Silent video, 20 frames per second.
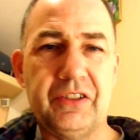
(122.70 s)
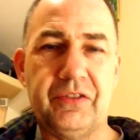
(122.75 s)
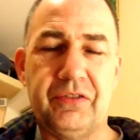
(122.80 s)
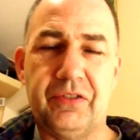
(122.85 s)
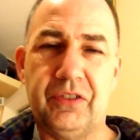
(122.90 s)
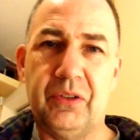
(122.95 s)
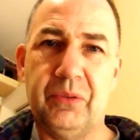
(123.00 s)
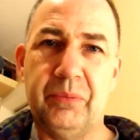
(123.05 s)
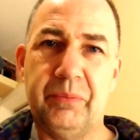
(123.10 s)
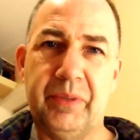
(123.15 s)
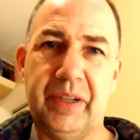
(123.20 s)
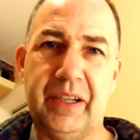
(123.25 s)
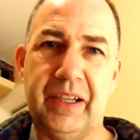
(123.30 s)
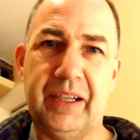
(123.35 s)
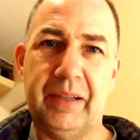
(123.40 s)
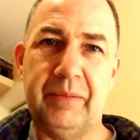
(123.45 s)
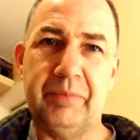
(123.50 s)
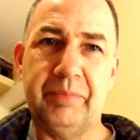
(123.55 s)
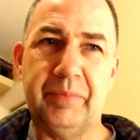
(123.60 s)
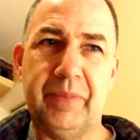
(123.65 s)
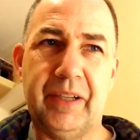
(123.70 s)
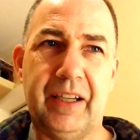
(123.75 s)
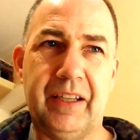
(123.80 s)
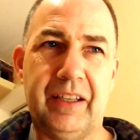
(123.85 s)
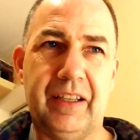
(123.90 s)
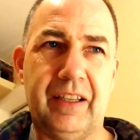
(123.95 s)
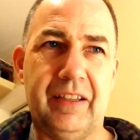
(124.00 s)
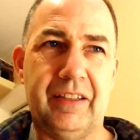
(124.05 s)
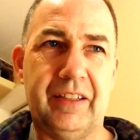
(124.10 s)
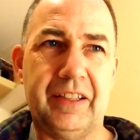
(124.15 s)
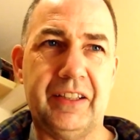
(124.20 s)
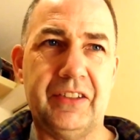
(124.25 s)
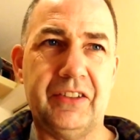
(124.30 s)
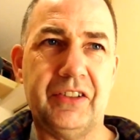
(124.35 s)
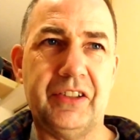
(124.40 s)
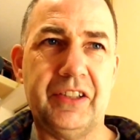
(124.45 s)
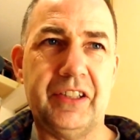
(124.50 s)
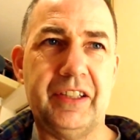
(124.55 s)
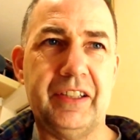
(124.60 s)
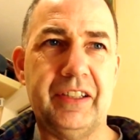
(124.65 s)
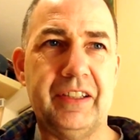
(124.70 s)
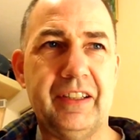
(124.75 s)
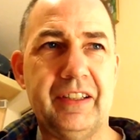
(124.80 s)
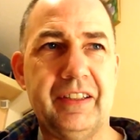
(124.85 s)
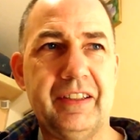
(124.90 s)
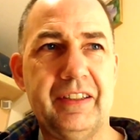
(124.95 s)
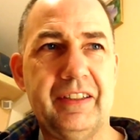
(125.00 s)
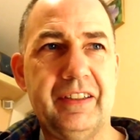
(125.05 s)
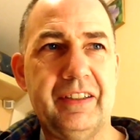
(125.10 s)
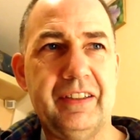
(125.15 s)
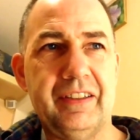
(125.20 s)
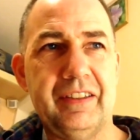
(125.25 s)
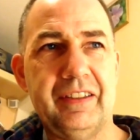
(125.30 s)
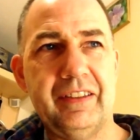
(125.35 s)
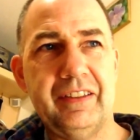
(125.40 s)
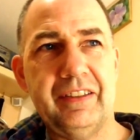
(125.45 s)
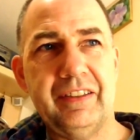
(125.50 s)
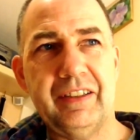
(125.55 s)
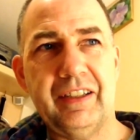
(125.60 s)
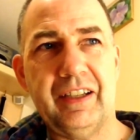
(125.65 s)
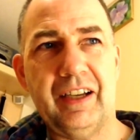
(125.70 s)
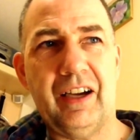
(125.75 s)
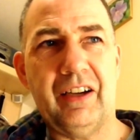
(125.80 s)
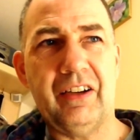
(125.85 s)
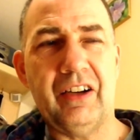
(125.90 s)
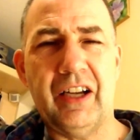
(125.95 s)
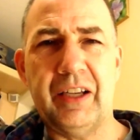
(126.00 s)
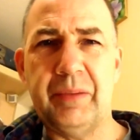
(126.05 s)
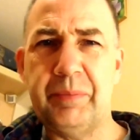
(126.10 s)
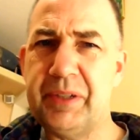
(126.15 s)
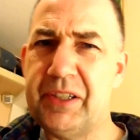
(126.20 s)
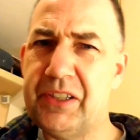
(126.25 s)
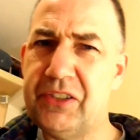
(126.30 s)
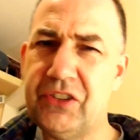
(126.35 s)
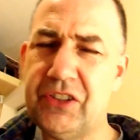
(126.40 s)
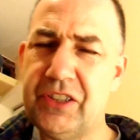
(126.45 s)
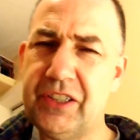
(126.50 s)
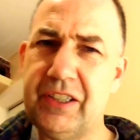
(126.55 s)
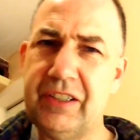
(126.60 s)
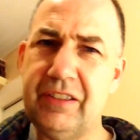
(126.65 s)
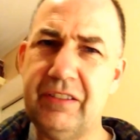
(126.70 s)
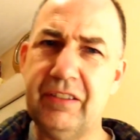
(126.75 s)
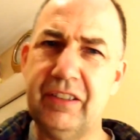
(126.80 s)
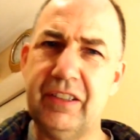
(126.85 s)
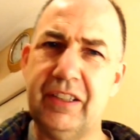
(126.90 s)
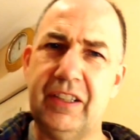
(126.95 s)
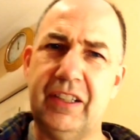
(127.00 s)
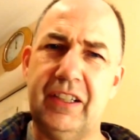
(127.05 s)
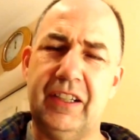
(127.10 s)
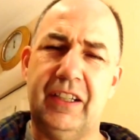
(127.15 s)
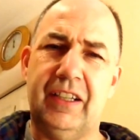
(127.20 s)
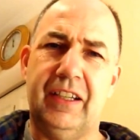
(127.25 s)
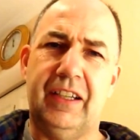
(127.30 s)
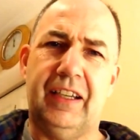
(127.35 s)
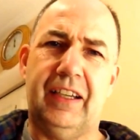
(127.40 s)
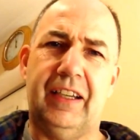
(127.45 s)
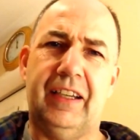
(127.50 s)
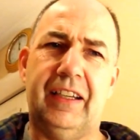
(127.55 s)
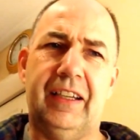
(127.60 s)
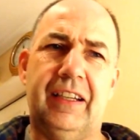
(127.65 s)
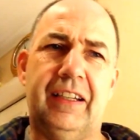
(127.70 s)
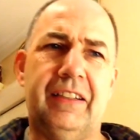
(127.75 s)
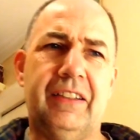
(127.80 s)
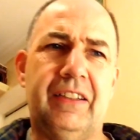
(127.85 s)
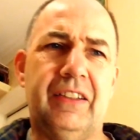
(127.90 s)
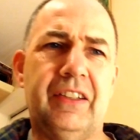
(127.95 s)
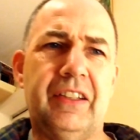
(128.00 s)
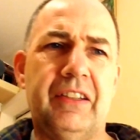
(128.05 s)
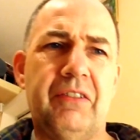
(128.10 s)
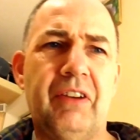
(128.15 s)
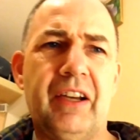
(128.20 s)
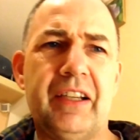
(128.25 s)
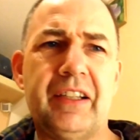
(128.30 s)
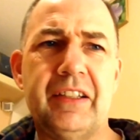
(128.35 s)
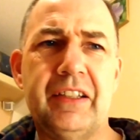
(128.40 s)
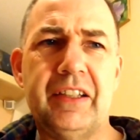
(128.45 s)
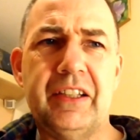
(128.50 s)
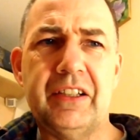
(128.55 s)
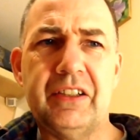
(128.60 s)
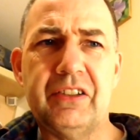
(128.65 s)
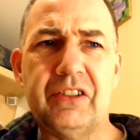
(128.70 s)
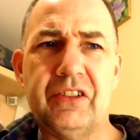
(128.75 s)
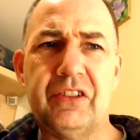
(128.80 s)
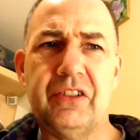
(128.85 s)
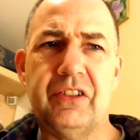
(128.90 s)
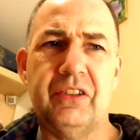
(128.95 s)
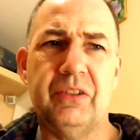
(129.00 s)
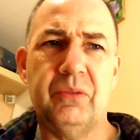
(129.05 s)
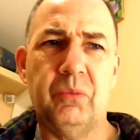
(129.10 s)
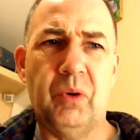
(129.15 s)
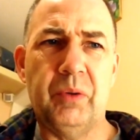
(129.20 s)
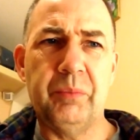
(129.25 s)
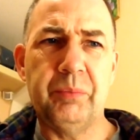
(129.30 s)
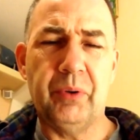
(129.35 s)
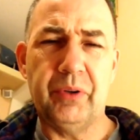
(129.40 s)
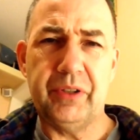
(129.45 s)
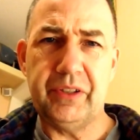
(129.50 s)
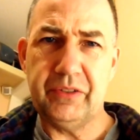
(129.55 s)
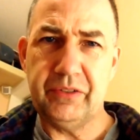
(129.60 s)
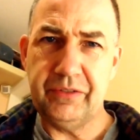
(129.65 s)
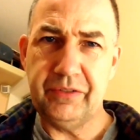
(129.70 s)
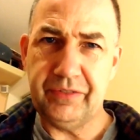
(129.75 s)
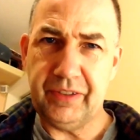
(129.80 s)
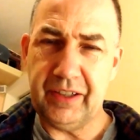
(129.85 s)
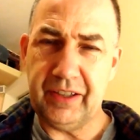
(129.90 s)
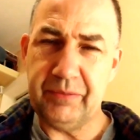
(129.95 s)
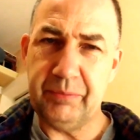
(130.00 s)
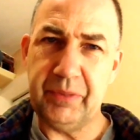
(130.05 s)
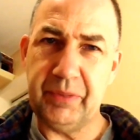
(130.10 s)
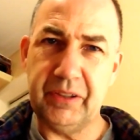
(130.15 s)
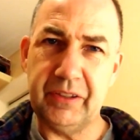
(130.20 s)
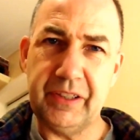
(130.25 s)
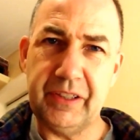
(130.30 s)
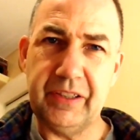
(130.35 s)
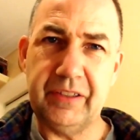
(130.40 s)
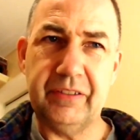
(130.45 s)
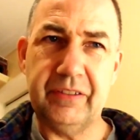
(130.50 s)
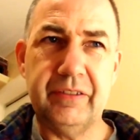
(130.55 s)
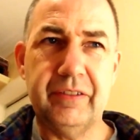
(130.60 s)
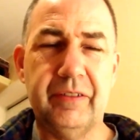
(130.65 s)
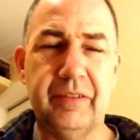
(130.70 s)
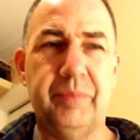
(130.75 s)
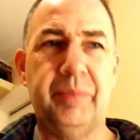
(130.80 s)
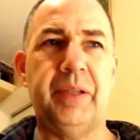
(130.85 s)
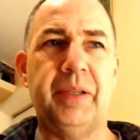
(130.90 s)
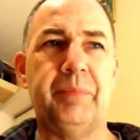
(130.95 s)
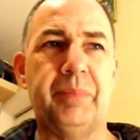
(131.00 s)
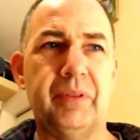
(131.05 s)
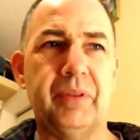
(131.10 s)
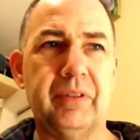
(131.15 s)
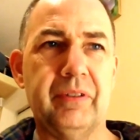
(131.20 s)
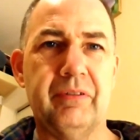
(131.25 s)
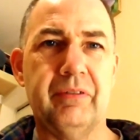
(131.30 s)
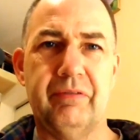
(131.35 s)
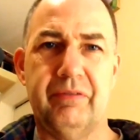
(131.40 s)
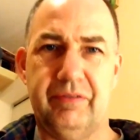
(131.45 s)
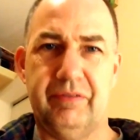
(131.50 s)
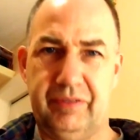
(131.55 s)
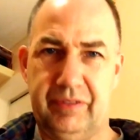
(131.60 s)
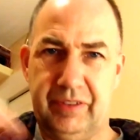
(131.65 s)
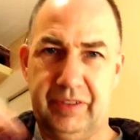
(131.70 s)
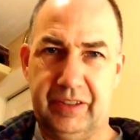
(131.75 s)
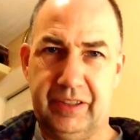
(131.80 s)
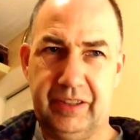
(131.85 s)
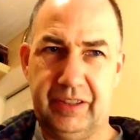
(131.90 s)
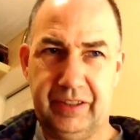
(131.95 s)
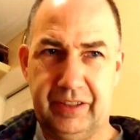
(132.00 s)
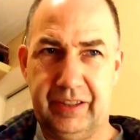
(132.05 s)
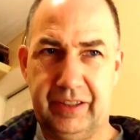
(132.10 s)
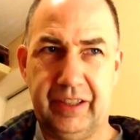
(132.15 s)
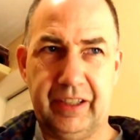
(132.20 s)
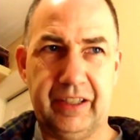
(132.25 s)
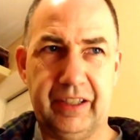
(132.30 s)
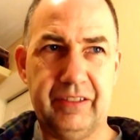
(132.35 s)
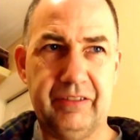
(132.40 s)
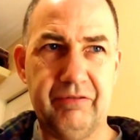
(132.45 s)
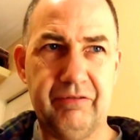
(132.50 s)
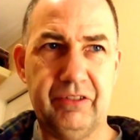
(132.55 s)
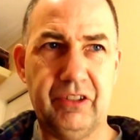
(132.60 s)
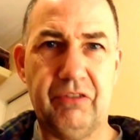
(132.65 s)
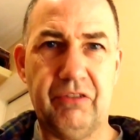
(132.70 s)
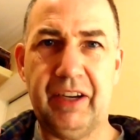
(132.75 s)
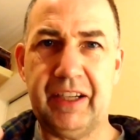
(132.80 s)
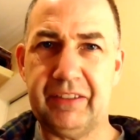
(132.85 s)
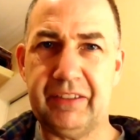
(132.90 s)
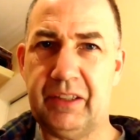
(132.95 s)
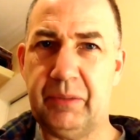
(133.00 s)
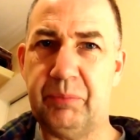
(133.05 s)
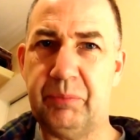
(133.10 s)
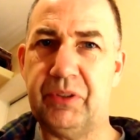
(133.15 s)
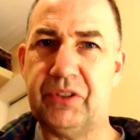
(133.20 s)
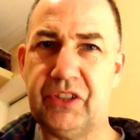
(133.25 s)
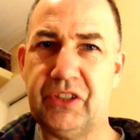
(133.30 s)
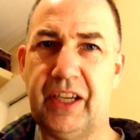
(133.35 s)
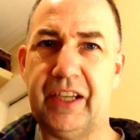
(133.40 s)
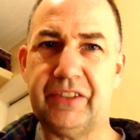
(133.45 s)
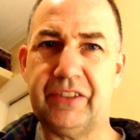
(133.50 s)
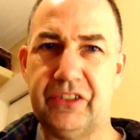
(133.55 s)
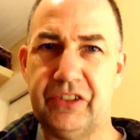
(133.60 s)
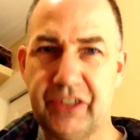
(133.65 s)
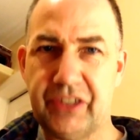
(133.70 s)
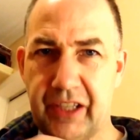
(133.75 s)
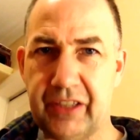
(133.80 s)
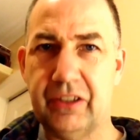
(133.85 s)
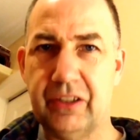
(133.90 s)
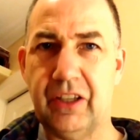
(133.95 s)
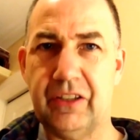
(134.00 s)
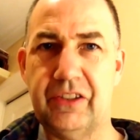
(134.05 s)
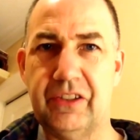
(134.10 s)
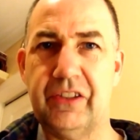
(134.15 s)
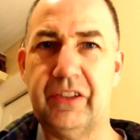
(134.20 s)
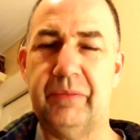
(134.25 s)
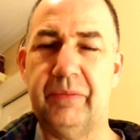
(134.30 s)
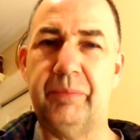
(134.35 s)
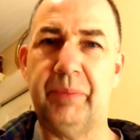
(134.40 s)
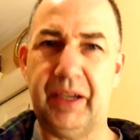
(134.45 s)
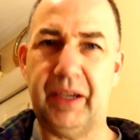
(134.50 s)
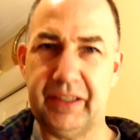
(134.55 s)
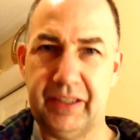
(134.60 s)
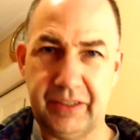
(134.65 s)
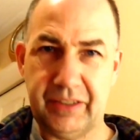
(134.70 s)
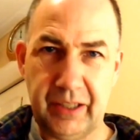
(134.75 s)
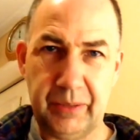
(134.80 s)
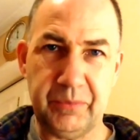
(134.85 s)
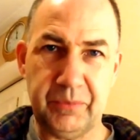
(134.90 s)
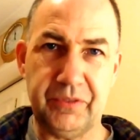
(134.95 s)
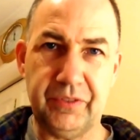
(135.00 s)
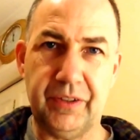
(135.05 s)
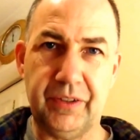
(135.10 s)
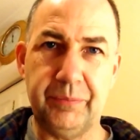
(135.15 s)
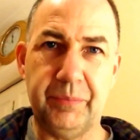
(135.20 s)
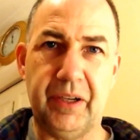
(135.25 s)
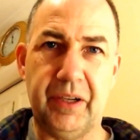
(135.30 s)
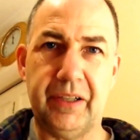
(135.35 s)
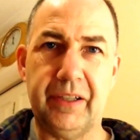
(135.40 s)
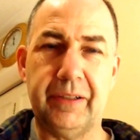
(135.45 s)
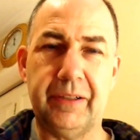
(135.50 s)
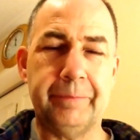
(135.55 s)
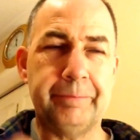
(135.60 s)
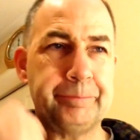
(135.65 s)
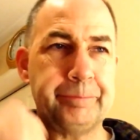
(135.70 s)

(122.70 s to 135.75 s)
from, I think it's the RIBG, they reckon there's 1.25 million people directly protected in London by the Thames flood barrier.